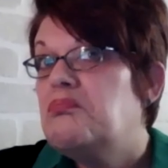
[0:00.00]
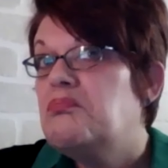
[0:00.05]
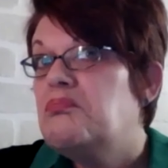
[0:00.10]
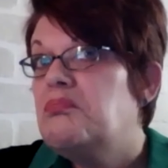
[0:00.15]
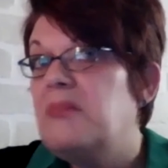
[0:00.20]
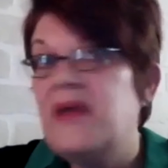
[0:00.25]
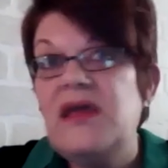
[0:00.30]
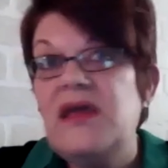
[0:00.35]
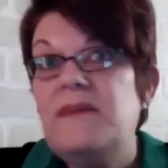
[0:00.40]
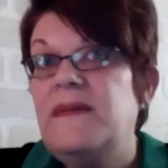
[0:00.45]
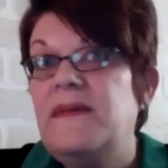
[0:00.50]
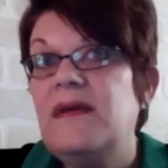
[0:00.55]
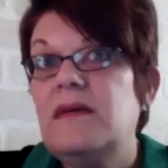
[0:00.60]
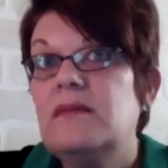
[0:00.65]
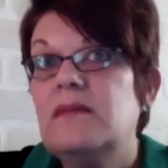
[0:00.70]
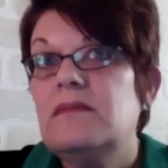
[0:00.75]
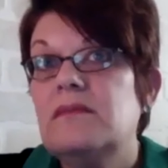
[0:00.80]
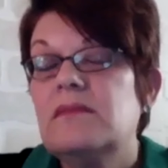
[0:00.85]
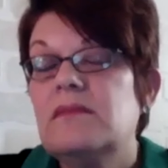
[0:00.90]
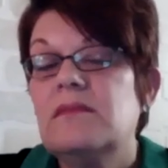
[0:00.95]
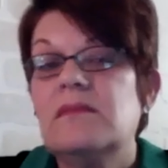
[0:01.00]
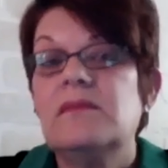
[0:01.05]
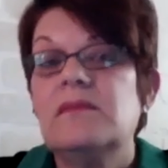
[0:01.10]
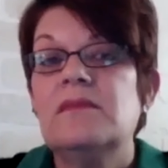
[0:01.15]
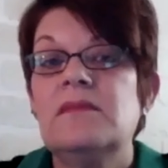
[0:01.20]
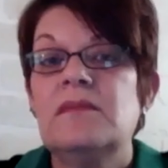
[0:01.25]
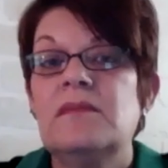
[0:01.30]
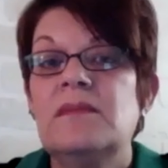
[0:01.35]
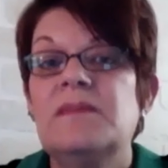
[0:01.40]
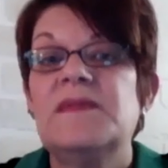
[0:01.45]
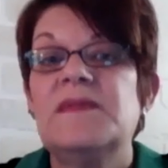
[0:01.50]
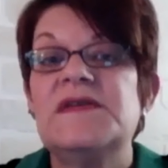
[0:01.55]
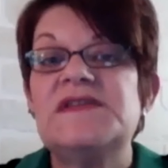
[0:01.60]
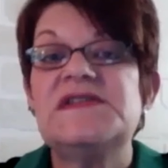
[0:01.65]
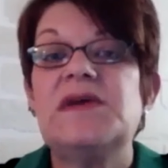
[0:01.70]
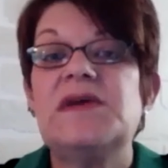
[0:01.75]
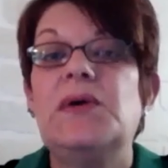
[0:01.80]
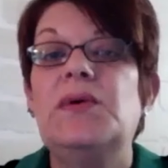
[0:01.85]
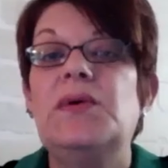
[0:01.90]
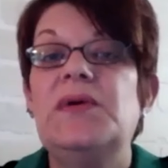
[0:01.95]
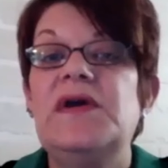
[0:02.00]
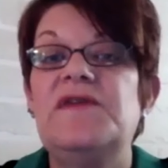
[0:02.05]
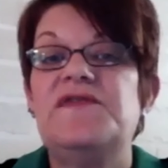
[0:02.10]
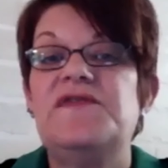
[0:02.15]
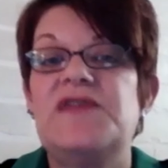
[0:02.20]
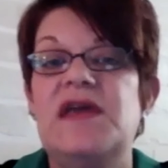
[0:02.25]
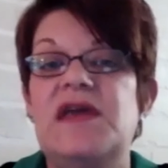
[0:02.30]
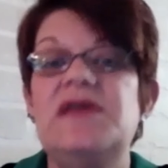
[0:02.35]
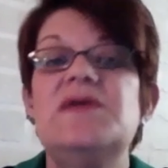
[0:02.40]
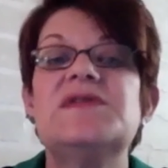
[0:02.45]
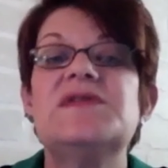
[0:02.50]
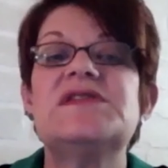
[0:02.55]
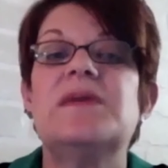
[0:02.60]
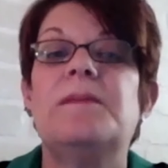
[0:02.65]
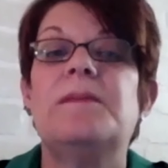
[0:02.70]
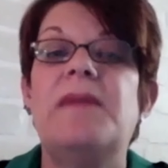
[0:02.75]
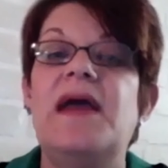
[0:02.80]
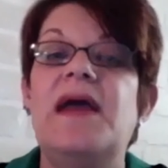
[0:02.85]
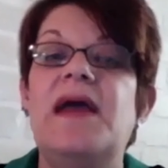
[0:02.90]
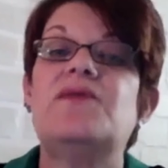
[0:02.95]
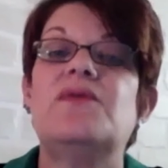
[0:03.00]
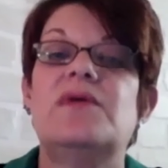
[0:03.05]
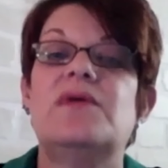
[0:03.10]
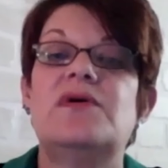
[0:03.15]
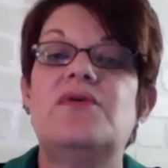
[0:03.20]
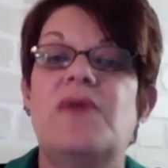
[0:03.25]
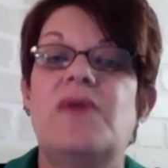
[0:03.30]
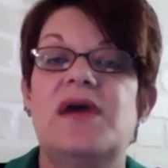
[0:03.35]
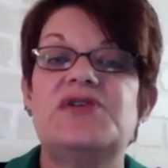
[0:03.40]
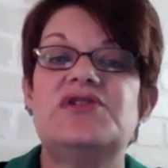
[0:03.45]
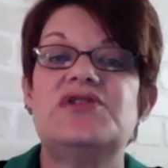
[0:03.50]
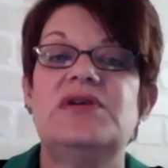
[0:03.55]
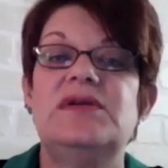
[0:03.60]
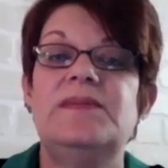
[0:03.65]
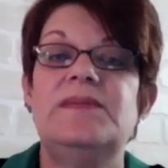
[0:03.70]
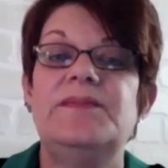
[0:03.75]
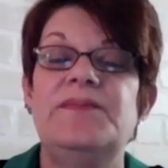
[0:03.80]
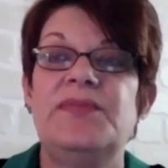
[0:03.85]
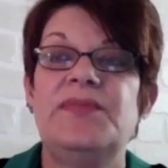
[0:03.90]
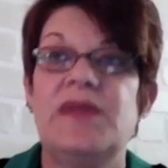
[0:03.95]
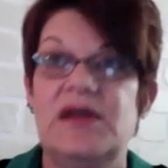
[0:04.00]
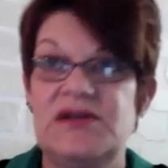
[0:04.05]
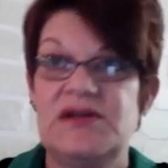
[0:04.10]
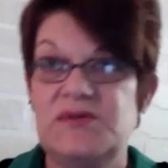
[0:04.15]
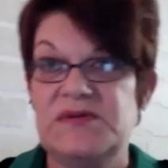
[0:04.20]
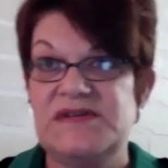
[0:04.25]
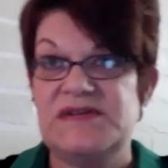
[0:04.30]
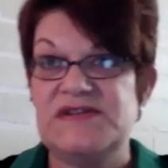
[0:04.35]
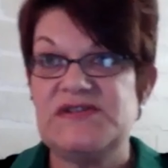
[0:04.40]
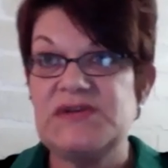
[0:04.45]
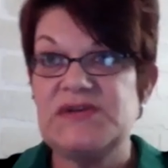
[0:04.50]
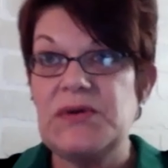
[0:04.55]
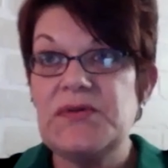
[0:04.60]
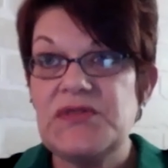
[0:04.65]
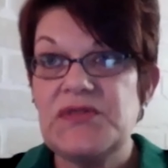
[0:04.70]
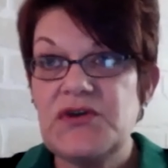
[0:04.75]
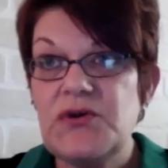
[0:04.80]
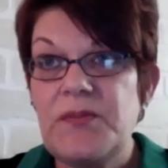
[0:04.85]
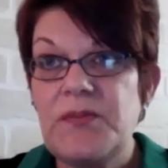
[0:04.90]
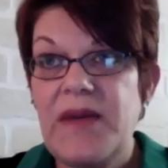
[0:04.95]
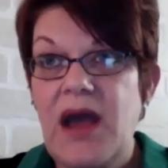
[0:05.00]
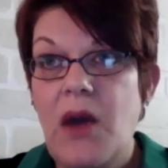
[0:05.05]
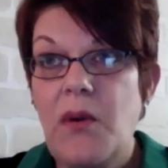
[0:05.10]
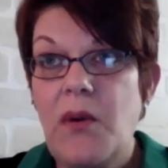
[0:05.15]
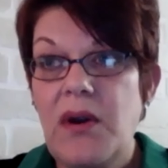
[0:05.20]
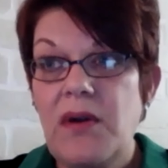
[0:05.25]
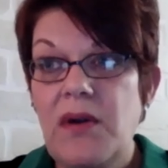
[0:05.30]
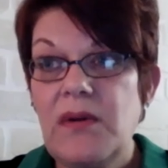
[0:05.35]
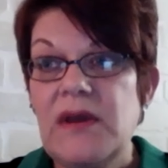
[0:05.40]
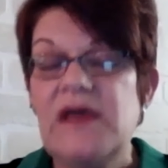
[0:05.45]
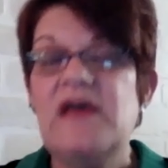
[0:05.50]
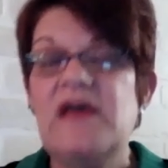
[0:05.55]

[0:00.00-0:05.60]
Maybe. So if they use a microaggression to assert their power,